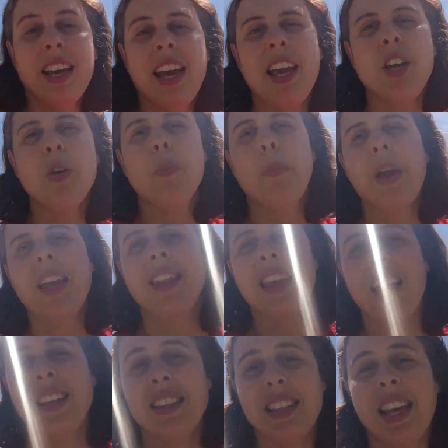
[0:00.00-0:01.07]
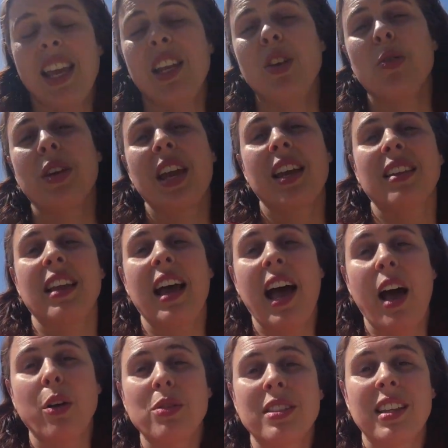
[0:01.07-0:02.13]
And you pay that and you get a
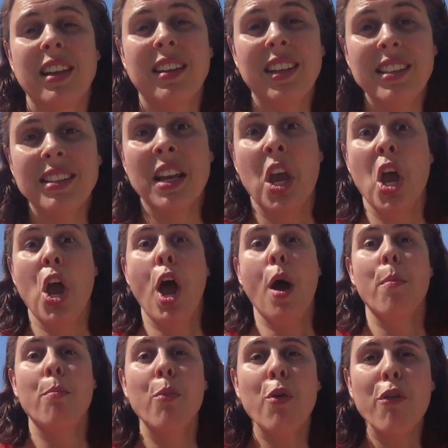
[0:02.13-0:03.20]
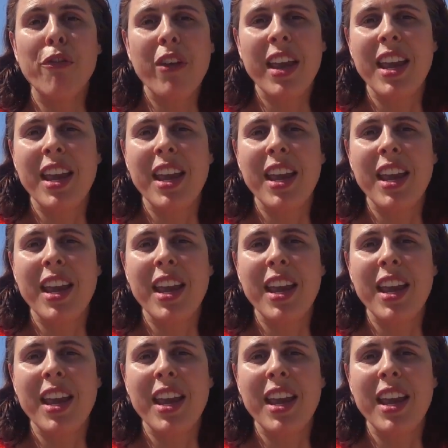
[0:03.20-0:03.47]
house that is move